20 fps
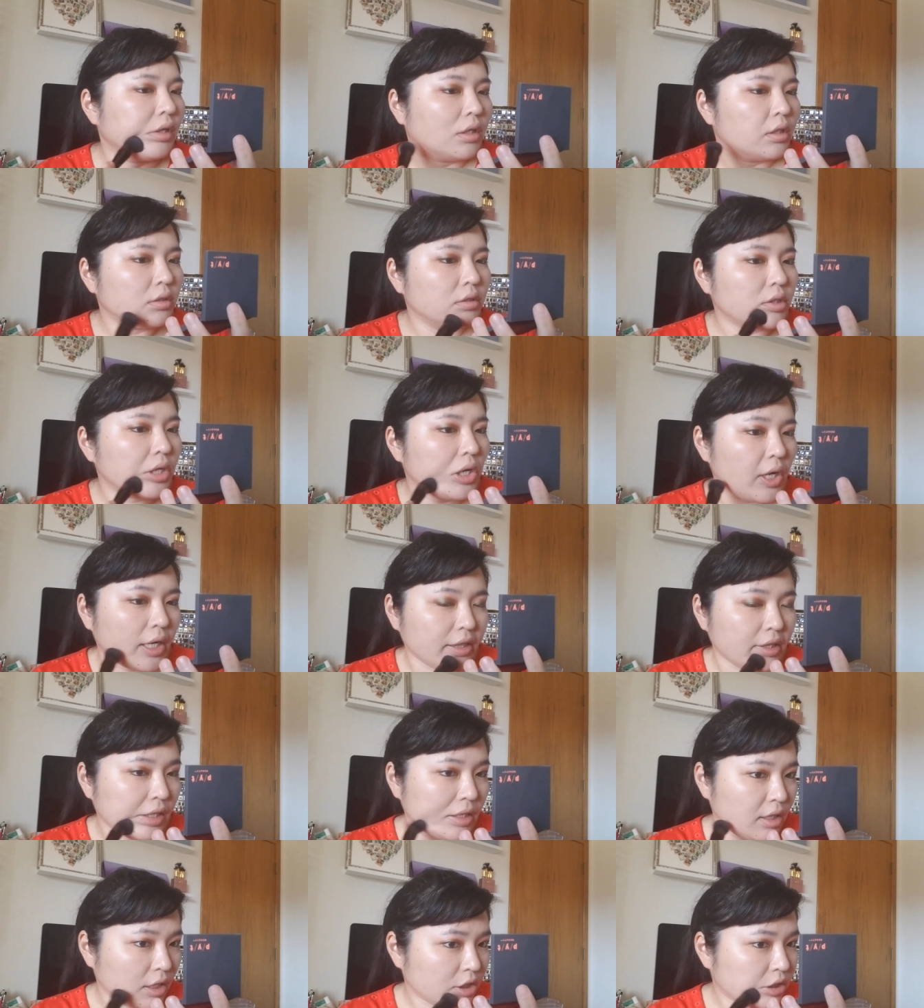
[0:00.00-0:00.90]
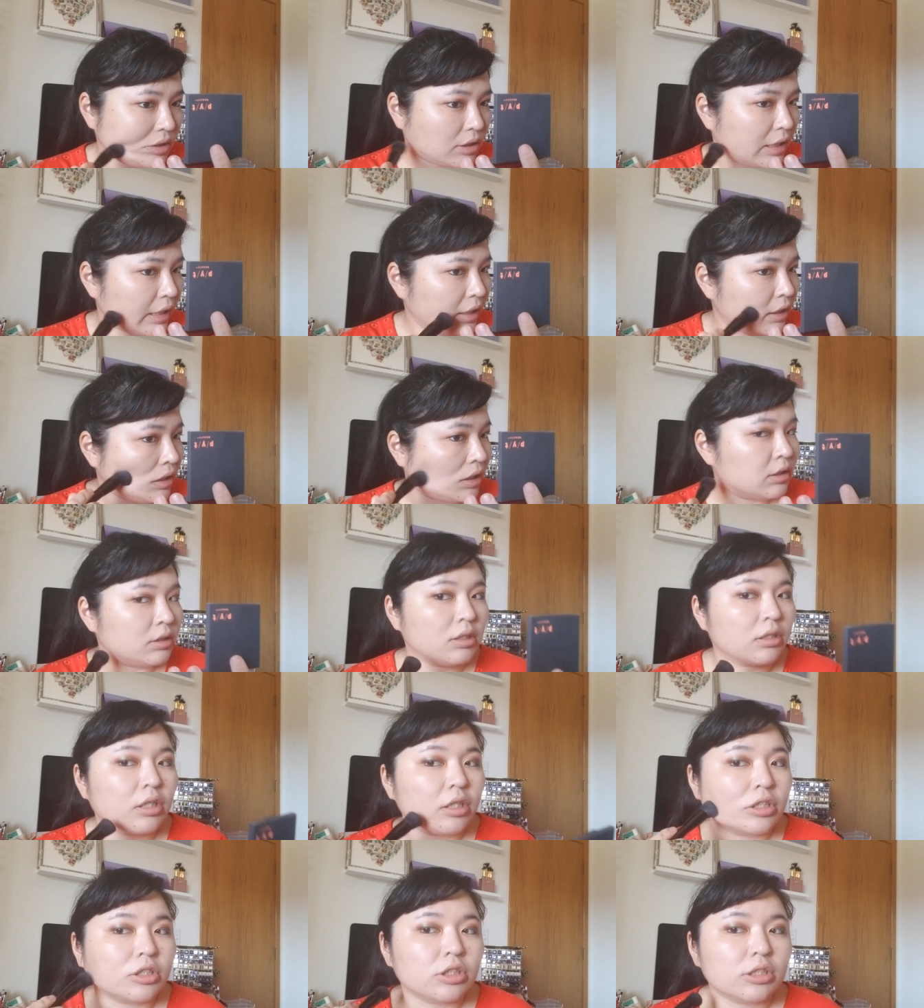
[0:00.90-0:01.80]
So I think this shade is a
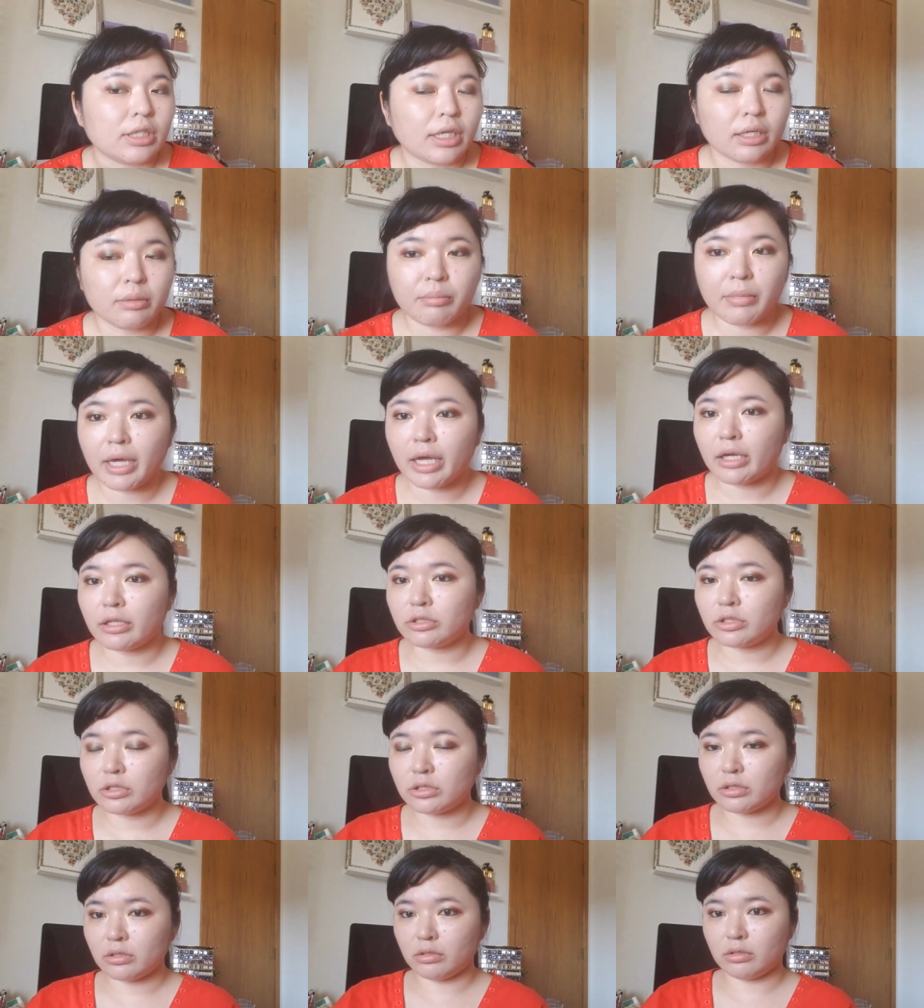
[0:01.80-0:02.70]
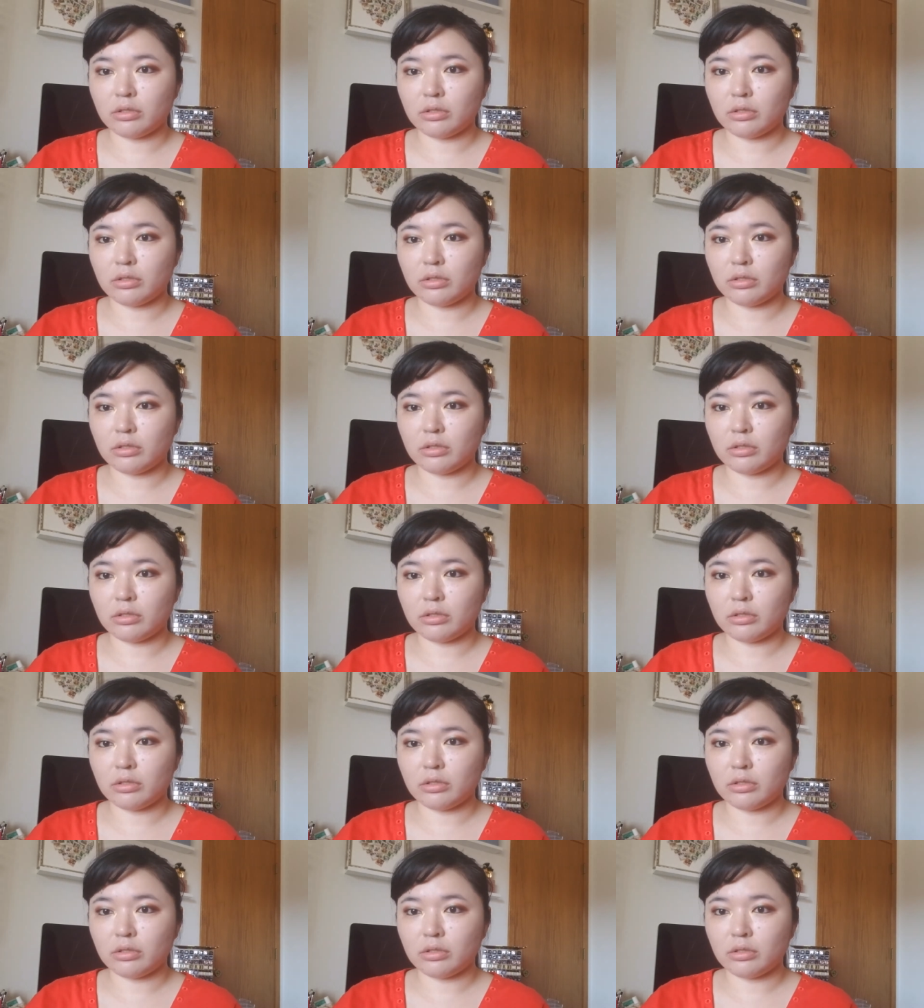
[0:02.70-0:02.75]
good shade match.